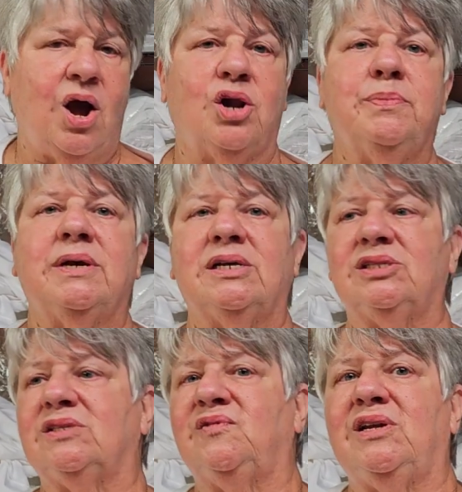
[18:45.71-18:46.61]
only because
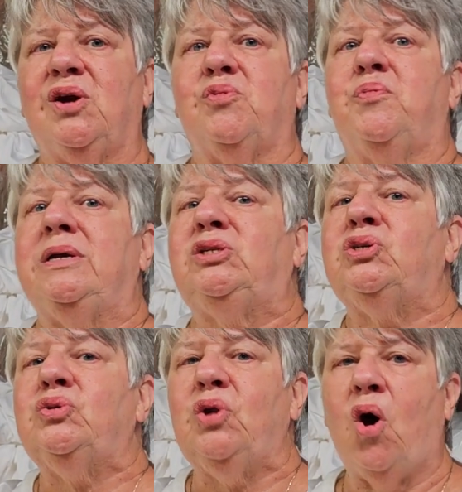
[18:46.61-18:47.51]
this video will be
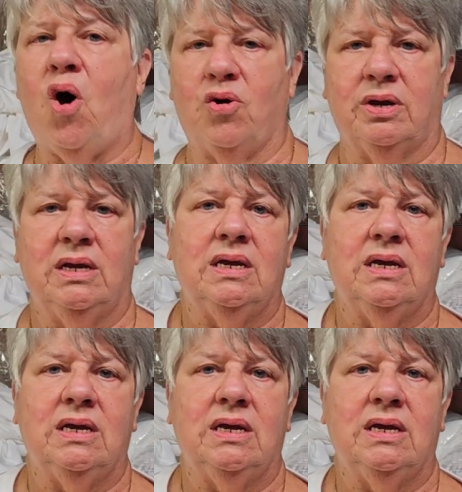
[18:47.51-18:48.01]
too long